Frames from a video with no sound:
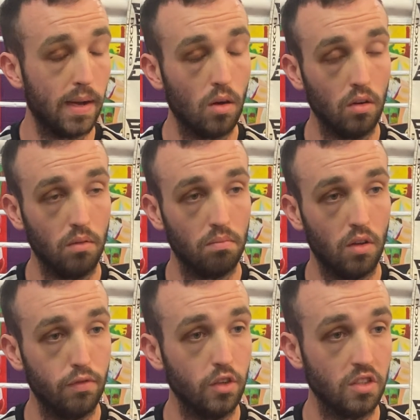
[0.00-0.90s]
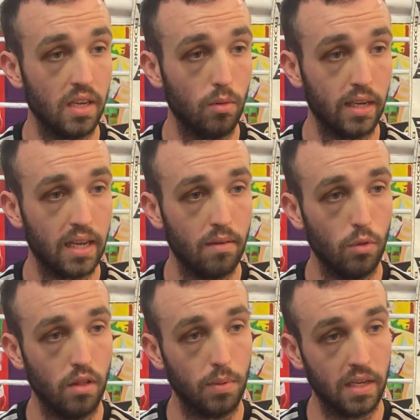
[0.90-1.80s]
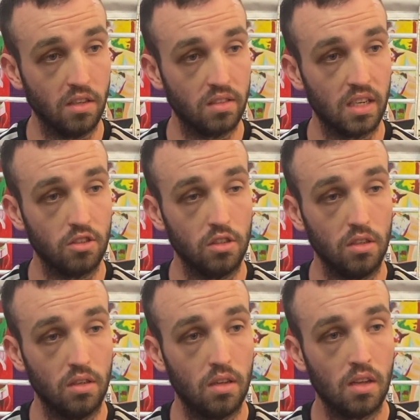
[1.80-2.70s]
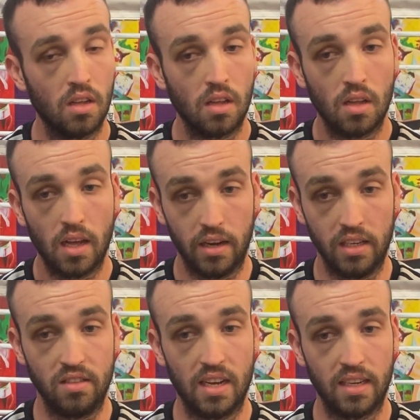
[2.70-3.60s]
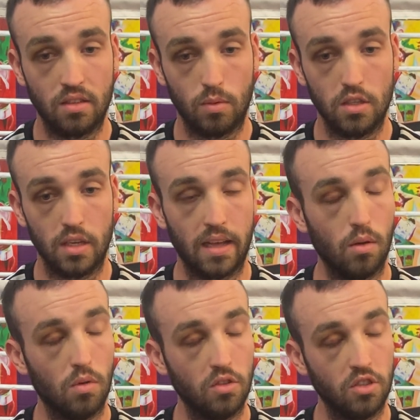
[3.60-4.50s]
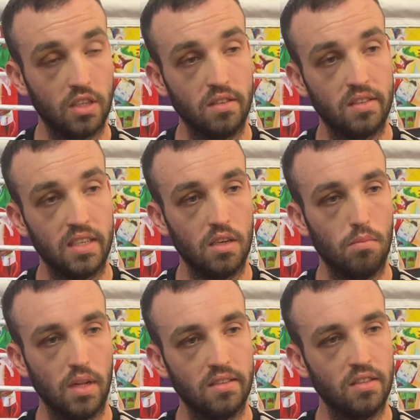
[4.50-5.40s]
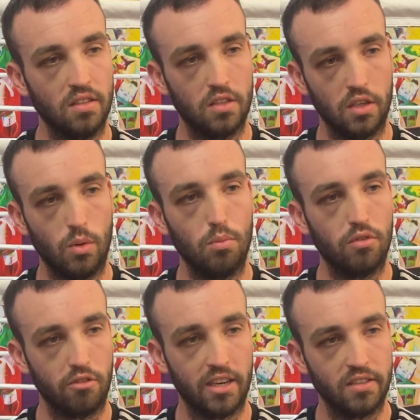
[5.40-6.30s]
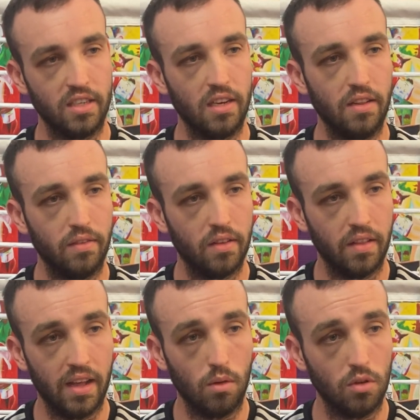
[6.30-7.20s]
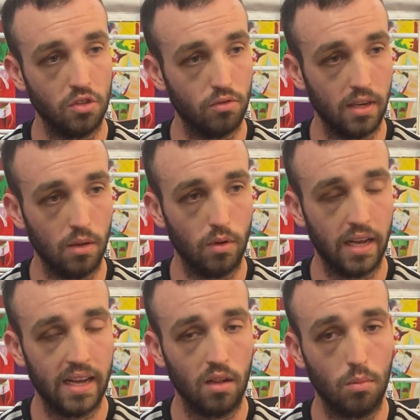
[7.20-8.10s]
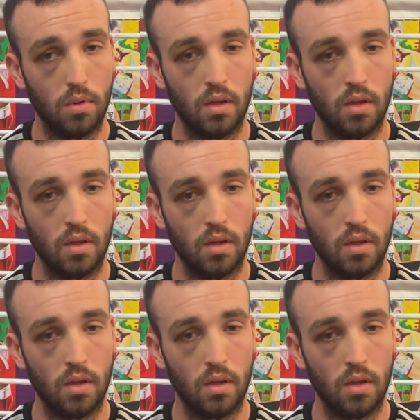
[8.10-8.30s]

out on a Thursday when I can with the beginners session. And it is nice when you get the ones you can see them listening to you and progressing, and they're the ones you really want to help.